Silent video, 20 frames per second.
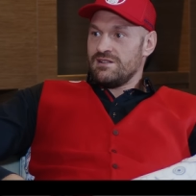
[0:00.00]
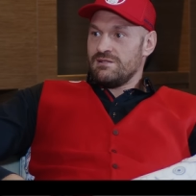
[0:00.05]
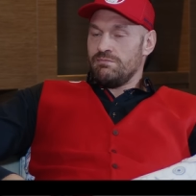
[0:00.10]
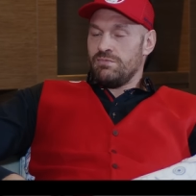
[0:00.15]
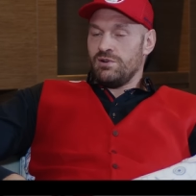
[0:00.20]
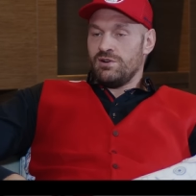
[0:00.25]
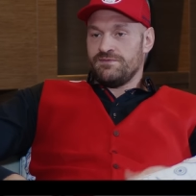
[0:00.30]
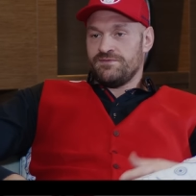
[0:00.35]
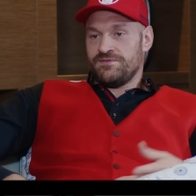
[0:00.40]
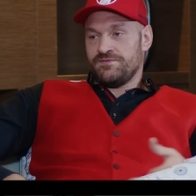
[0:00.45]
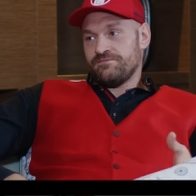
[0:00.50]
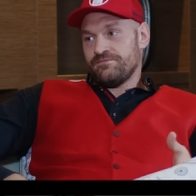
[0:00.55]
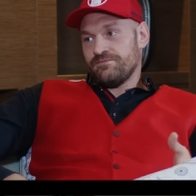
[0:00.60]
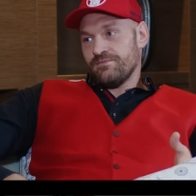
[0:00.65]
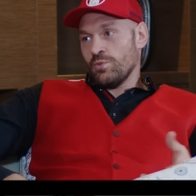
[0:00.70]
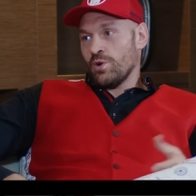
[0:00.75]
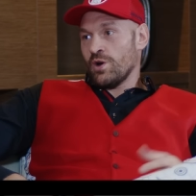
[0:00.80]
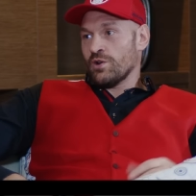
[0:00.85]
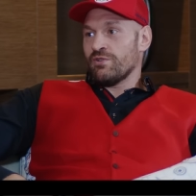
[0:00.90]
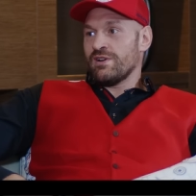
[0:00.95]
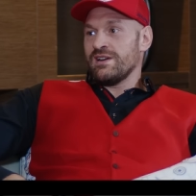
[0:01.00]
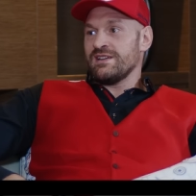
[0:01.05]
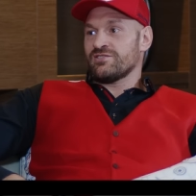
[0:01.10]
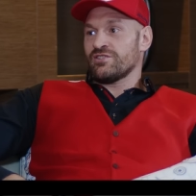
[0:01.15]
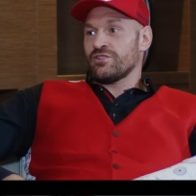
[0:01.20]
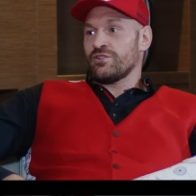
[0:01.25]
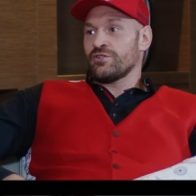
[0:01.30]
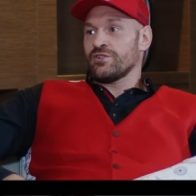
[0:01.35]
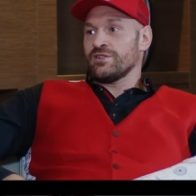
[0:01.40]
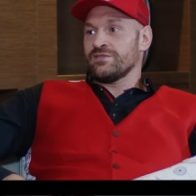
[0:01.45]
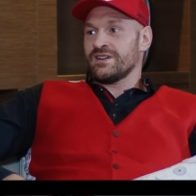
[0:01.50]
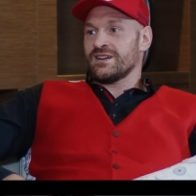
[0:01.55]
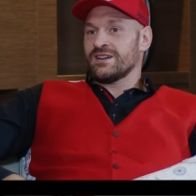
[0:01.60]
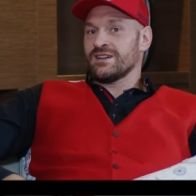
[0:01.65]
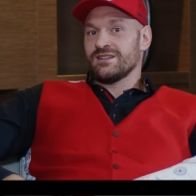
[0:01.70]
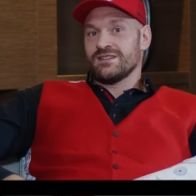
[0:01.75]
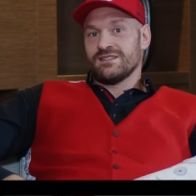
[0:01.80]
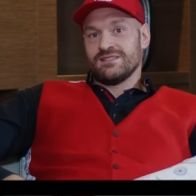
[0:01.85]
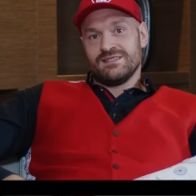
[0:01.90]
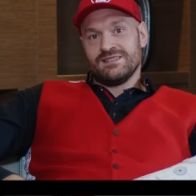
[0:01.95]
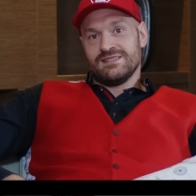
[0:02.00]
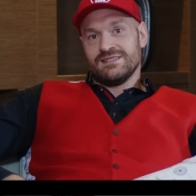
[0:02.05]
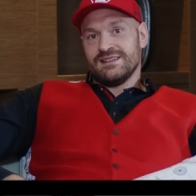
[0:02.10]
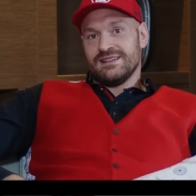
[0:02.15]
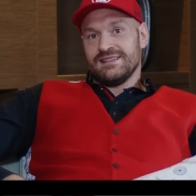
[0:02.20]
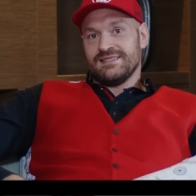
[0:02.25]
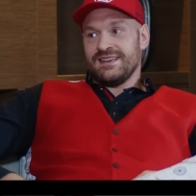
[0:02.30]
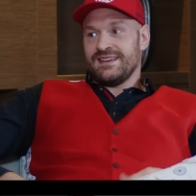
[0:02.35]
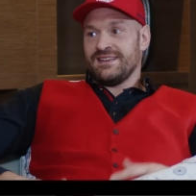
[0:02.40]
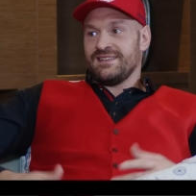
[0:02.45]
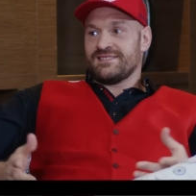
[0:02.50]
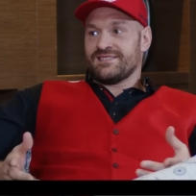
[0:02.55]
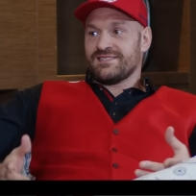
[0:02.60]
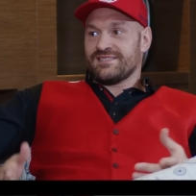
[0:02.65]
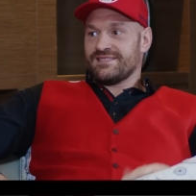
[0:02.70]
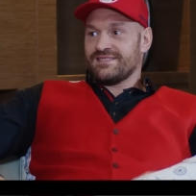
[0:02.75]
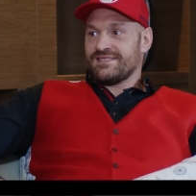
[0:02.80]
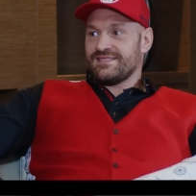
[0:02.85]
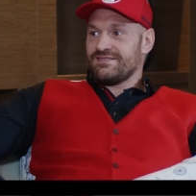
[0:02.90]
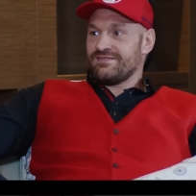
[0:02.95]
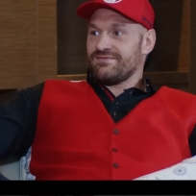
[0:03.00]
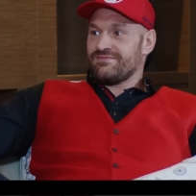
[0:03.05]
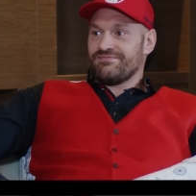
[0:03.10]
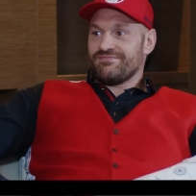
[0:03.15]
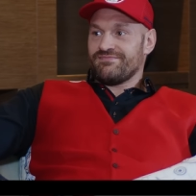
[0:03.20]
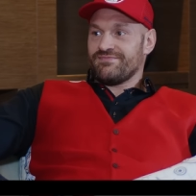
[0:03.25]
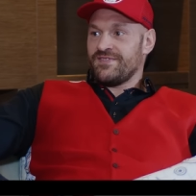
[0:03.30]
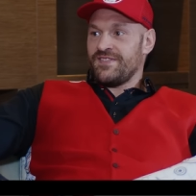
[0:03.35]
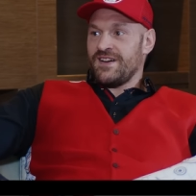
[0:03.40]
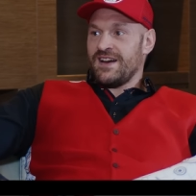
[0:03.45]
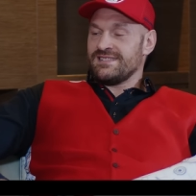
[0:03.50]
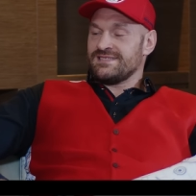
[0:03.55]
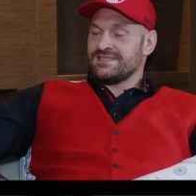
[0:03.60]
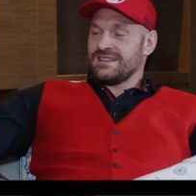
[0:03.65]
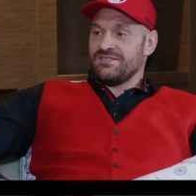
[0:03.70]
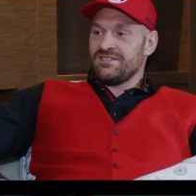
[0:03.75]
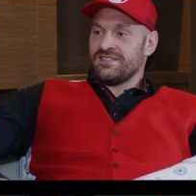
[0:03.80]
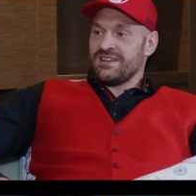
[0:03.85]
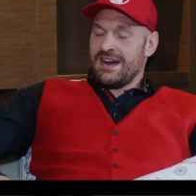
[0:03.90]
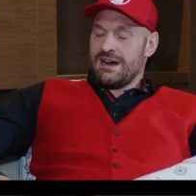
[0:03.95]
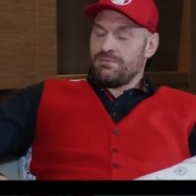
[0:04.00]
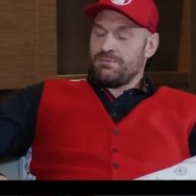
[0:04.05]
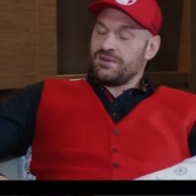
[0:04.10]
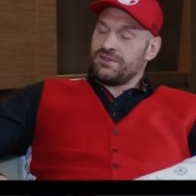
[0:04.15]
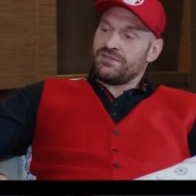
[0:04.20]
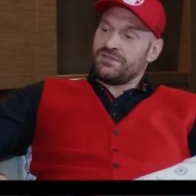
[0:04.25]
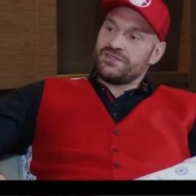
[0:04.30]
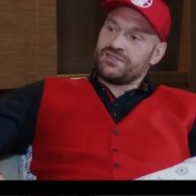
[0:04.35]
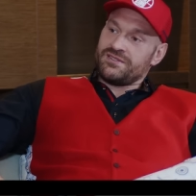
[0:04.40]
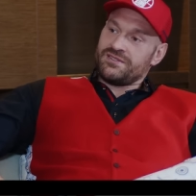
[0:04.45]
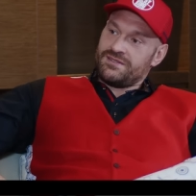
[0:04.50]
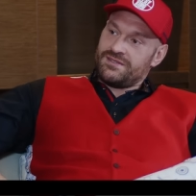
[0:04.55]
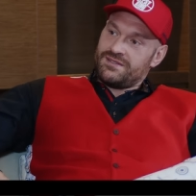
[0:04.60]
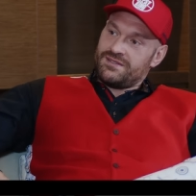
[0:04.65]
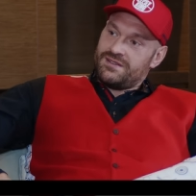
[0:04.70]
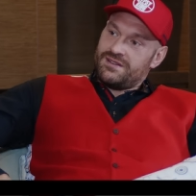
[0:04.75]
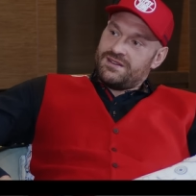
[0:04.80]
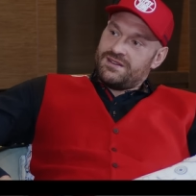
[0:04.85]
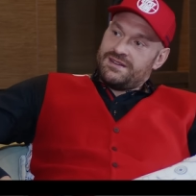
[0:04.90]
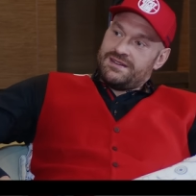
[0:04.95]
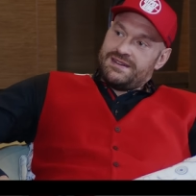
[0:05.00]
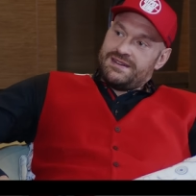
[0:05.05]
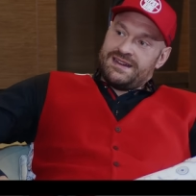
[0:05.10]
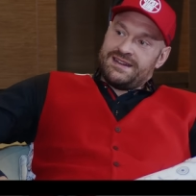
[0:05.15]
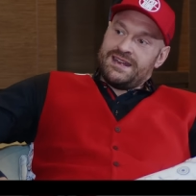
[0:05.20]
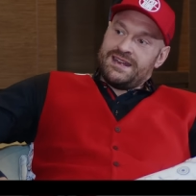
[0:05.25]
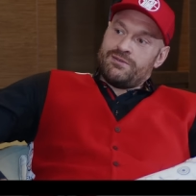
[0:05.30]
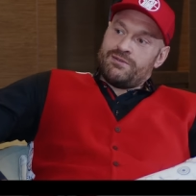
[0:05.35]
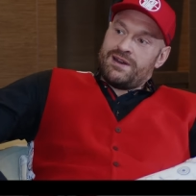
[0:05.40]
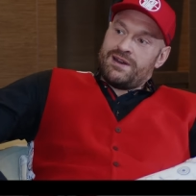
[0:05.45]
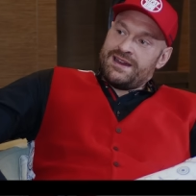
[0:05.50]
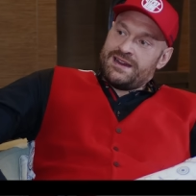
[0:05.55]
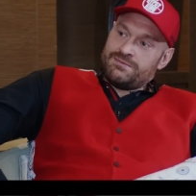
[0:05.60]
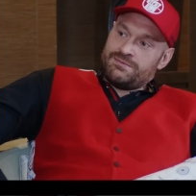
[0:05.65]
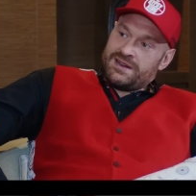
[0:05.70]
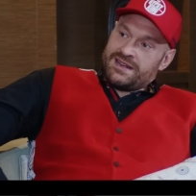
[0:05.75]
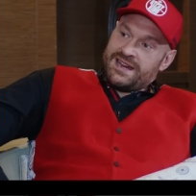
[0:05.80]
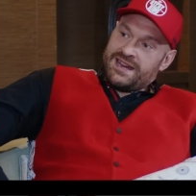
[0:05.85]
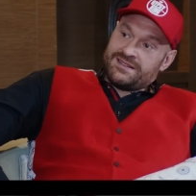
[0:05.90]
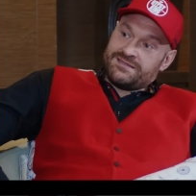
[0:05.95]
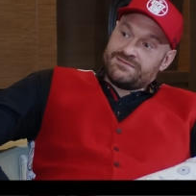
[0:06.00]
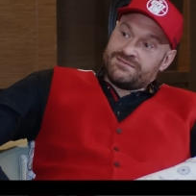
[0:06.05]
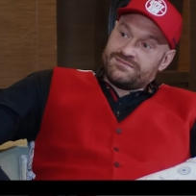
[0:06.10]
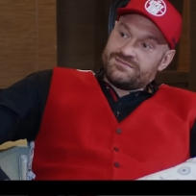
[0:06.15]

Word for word: But one reason or another, these fights haven't happened. And here I am again.